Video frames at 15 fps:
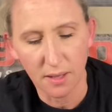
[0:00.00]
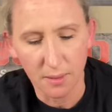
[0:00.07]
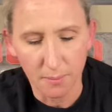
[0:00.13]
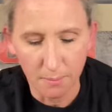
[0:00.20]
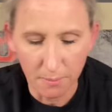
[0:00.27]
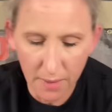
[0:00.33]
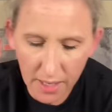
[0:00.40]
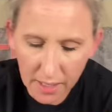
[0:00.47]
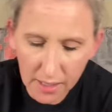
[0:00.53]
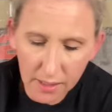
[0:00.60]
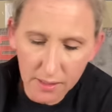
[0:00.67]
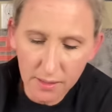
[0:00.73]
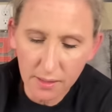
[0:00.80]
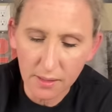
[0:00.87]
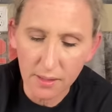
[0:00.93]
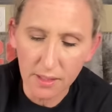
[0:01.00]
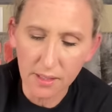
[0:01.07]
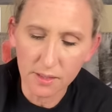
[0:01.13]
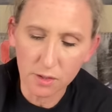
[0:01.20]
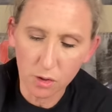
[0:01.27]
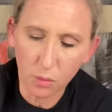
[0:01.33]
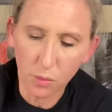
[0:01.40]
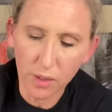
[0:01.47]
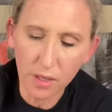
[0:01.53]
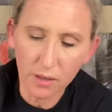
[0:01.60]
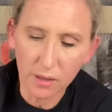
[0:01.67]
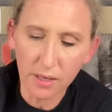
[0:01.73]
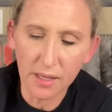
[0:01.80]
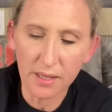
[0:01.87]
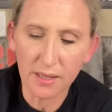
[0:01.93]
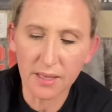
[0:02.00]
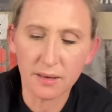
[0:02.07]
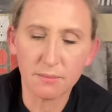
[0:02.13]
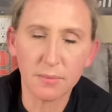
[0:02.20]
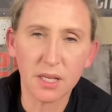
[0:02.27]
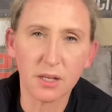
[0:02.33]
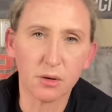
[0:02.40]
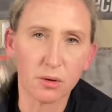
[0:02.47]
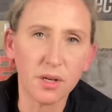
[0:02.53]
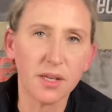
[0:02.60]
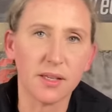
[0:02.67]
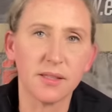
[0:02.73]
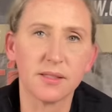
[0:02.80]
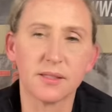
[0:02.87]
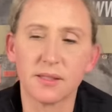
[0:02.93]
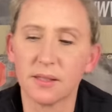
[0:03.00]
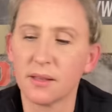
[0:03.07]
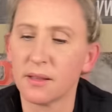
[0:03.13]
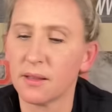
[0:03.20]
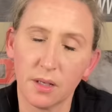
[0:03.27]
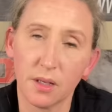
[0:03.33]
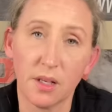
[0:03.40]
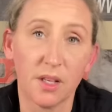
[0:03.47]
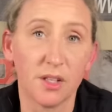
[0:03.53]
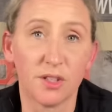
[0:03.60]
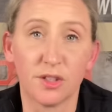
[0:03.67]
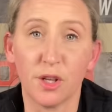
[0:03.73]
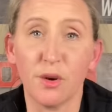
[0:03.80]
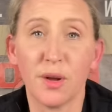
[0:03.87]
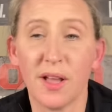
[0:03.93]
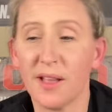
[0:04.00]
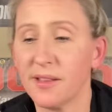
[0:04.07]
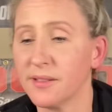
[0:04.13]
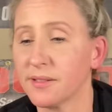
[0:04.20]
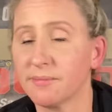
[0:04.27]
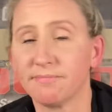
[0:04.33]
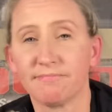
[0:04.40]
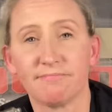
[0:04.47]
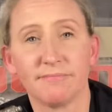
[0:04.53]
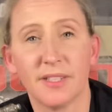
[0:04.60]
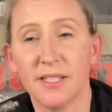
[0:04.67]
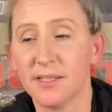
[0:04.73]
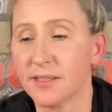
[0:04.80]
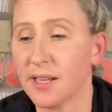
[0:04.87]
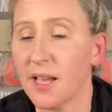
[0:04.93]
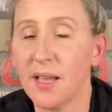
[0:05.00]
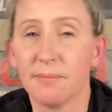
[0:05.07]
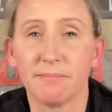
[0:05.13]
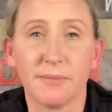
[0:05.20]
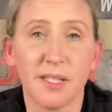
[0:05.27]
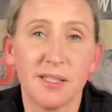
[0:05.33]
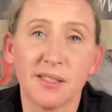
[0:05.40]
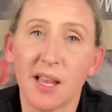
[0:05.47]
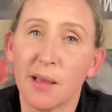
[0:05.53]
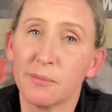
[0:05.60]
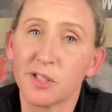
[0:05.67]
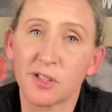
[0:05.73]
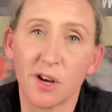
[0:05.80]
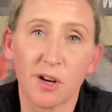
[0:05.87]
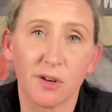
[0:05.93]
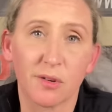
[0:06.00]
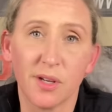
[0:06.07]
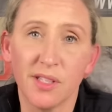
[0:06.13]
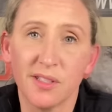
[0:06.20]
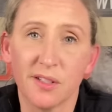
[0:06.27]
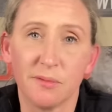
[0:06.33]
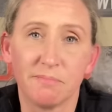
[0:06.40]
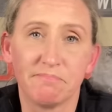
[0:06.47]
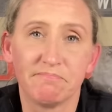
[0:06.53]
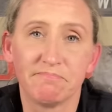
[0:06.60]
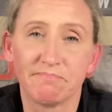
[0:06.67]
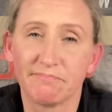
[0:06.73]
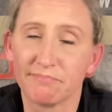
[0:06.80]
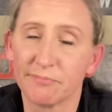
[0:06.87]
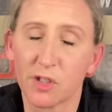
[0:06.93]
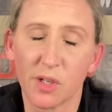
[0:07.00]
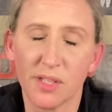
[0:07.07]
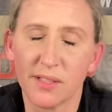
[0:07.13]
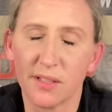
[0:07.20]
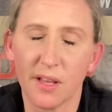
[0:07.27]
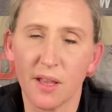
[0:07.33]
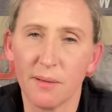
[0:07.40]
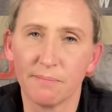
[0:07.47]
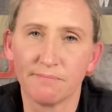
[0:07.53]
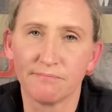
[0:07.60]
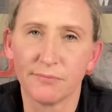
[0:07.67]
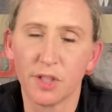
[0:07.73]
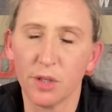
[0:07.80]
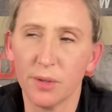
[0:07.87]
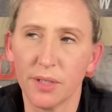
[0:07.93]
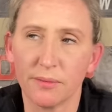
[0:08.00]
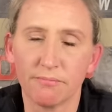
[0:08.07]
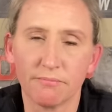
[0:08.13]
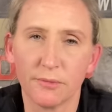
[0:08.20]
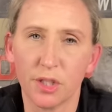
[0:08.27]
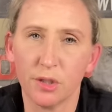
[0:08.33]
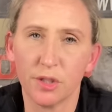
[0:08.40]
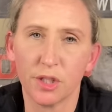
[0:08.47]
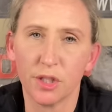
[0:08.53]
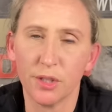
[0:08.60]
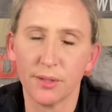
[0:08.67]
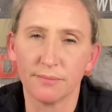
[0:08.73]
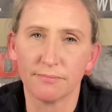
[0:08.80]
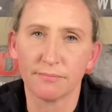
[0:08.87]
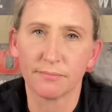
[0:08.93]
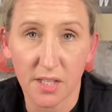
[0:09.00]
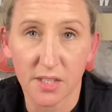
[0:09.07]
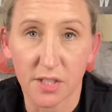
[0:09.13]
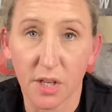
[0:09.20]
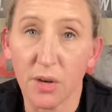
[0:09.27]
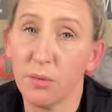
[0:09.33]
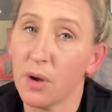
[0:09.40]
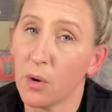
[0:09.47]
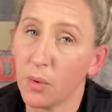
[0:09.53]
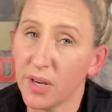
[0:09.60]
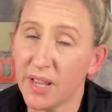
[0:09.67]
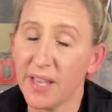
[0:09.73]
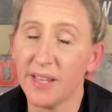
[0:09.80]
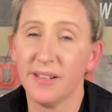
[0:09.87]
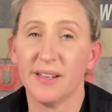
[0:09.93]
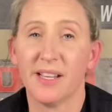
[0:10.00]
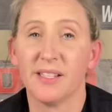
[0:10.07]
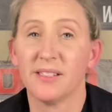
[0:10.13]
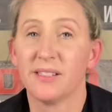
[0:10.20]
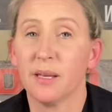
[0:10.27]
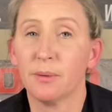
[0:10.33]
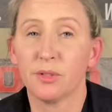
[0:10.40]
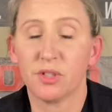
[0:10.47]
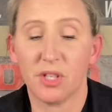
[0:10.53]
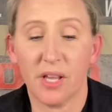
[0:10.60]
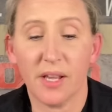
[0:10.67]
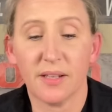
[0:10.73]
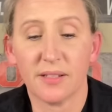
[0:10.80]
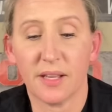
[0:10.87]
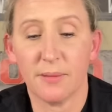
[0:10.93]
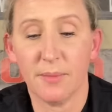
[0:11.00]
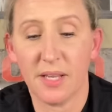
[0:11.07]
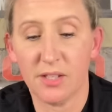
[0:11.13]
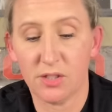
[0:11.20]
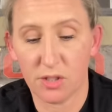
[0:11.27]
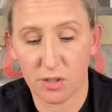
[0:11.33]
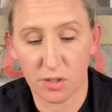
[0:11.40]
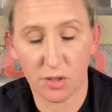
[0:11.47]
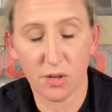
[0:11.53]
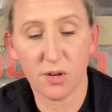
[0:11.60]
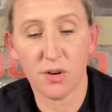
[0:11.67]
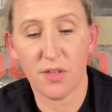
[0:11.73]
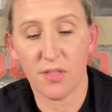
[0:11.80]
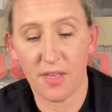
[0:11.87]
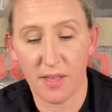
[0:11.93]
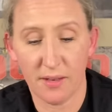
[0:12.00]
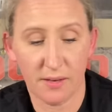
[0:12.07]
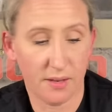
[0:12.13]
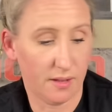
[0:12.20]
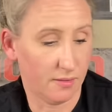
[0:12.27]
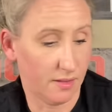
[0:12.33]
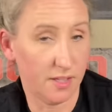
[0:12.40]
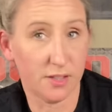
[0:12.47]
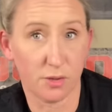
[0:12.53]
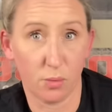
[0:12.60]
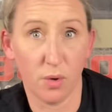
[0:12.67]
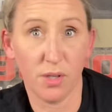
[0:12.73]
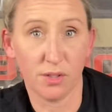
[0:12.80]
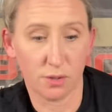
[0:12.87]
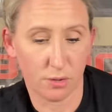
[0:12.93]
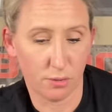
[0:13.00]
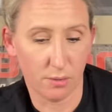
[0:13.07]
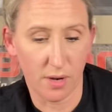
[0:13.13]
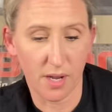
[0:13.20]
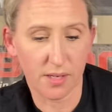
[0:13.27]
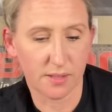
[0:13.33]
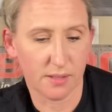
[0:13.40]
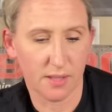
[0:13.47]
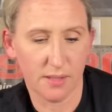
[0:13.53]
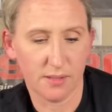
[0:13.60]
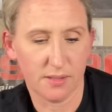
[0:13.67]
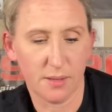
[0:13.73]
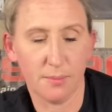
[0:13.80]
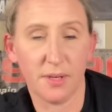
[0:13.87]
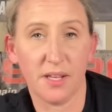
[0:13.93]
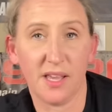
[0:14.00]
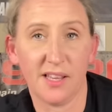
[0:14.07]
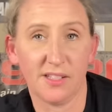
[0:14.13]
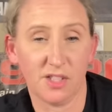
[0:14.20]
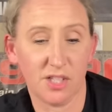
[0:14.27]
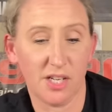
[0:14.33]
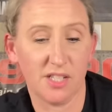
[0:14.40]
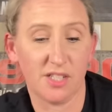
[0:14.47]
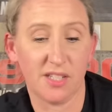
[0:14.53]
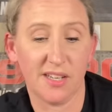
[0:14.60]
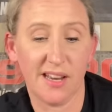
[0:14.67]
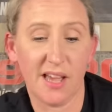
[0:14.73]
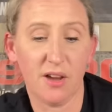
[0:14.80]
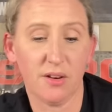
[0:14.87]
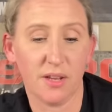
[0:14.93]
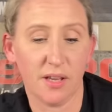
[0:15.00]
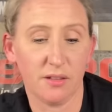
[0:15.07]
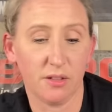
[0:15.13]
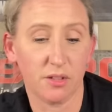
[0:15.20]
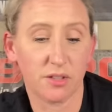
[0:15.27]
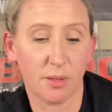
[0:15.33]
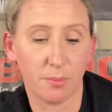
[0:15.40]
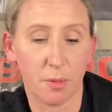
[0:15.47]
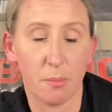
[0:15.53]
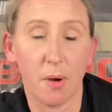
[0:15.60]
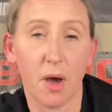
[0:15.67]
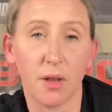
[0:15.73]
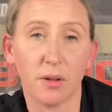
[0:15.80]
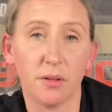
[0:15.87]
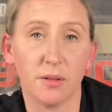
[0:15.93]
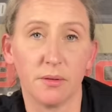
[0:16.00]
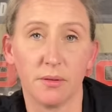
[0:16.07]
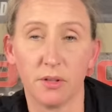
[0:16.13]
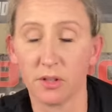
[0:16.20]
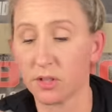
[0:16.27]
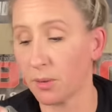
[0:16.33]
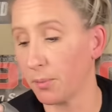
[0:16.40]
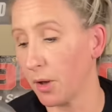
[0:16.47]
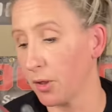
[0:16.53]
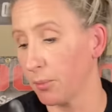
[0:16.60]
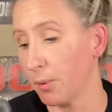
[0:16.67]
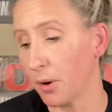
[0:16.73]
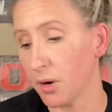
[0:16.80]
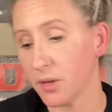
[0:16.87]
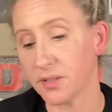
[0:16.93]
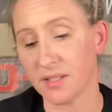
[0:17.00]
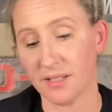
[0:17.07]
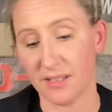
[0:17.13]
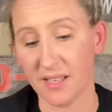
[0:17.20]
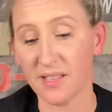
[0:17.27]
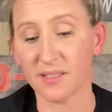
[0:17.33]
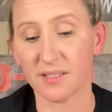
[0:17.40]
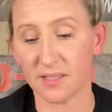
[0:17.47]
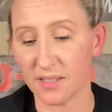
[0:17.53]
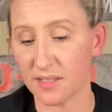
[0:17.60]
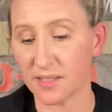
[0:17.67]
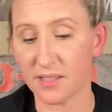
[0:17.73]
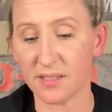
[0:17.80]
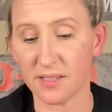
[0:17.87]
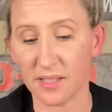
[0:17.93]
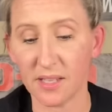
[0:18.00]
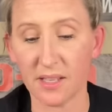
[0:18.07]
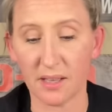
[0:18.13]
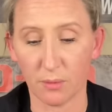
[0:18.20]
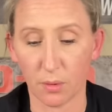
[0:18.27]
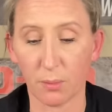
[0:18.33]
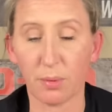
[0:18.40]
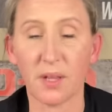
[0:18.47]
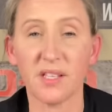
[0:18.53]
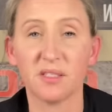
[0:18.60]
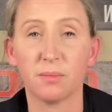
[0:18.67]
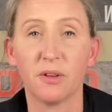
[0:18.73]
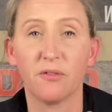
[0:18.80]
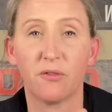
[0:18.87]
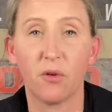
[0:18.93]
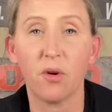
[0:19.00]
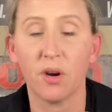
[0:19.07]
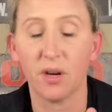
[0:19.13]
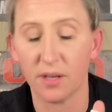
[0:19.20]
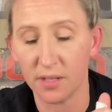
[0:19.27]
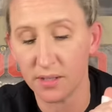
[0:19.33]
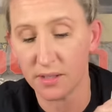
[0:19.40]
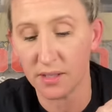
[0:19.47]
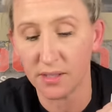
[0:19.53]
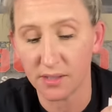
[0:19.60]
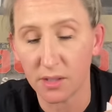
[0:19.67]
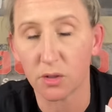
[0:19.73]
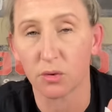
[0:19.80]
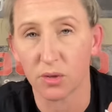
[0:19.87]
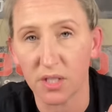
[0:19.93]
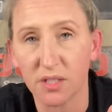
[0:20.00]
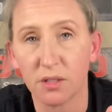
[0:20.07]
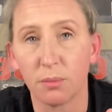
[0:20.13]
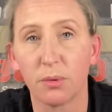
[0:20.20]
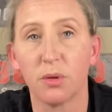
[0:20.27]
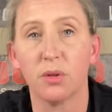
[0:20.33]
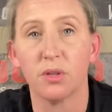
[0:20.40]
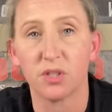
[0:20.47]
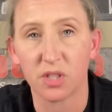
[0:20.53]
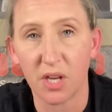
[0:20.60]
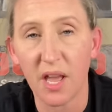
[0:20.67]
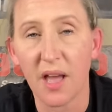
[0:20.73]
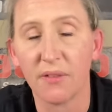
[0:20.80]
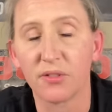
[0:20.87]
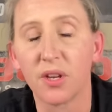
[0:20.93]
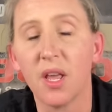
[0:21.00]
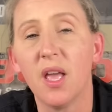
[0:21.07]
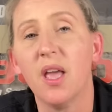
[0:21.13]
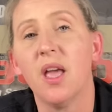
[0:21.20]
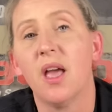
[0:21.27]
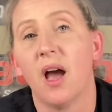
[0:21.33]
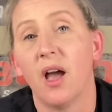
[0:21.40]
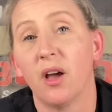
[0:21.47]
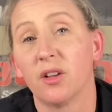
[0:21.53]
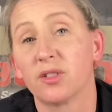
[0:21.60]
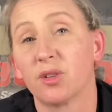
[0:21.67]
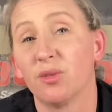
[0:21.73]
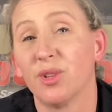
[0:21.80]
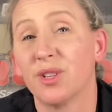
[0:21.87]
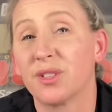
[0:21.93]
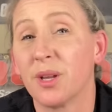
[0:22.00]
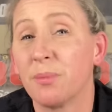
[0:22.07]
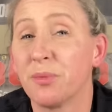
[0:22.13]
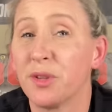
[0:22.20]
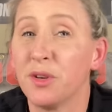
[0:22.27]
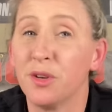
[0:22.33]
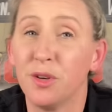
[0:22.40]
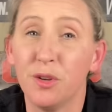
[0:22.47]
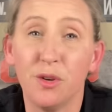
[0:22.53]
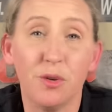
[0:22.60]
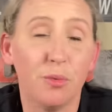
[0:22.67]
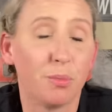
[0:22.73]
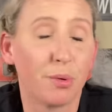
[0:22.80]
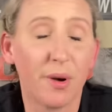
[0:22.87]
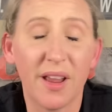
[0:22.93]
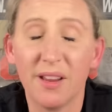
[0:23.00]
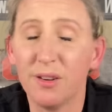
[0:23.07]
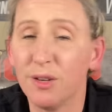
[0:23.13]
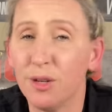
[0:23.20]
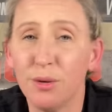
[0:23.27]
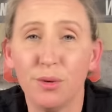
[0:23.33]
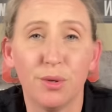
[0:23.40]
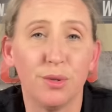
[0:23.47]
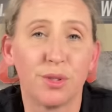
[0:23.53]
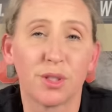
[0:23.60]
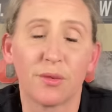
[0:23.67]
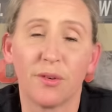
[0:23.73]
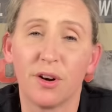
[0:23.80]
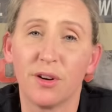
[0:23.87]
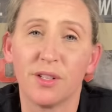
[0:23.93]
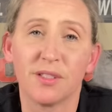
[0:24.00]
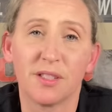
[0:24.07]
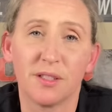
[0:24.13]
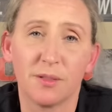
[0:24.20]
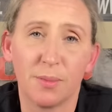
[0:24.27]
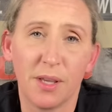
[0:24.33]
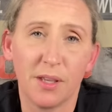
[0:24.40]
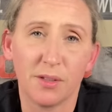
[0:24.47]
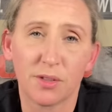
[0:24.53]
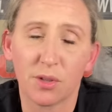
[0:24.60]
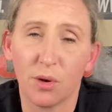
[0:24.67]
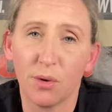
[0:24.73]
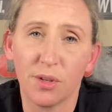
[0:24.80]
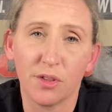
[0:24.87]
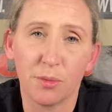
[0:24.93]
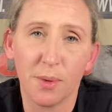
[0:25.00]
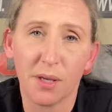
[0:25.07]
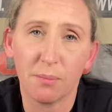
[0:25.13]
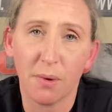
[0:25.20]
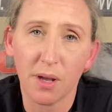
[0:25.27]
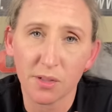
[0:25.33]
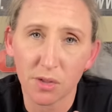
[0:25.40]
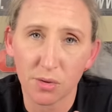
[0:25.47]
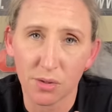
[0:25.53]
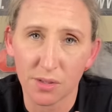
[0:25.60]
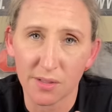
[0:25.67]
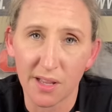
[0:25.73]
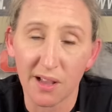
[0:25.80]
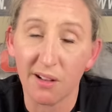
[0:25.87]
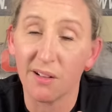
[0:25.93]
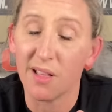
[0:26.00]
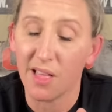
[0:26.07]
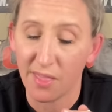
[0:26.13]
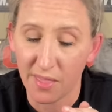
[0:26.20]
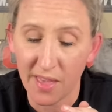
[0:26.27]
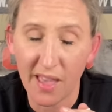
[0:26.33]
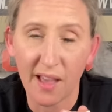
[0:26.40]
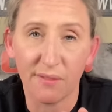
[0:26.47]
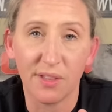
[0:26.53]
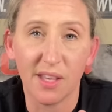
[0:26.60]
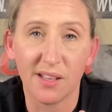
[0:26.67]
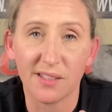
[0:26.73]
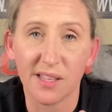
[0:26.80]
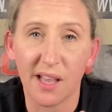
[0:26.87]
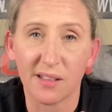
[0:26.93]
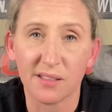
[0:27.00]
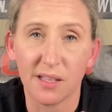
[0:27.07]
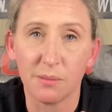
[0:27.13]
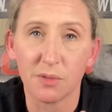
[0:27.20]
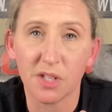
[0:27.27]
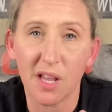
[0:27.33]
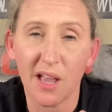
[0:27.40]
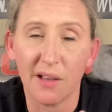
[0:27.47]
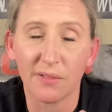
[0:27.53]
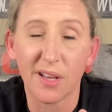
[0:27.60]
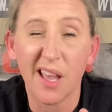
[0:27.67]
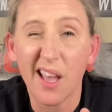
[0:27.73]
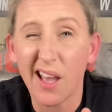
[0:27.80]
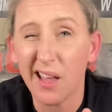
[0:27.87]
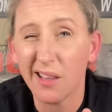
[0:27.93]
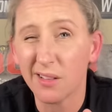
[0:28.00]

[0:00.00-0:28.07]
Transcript: made it to where it can be greased. So guys, it's time. It's time to start greasing them. Grease it up. Do it. Do it to it. So I went ahead and I double checked. I made sure that this was correct, that somebody hadn't changed it out. I looked up the model and looked up all the parts and yes, this is the replacement for it. It is a greasable shaft. I also looked up the new, brand new Husqvarnas that's being sold at the big box stores now. They have the exact same shaft. I